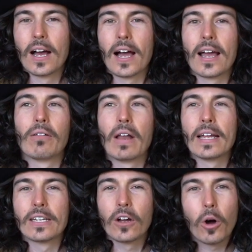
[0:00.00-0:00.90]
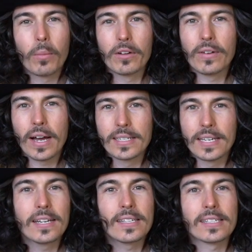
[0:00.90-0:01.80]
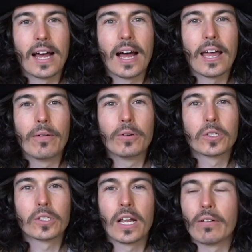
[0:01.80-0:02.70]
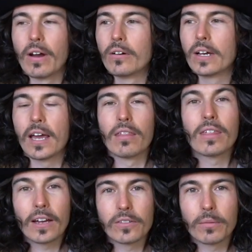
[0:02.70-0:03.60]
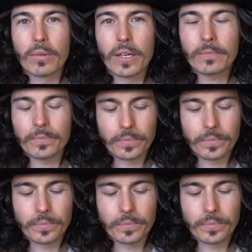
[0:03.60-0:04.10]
I outlined a couple of ideas that it was just like, right, okay, think of something.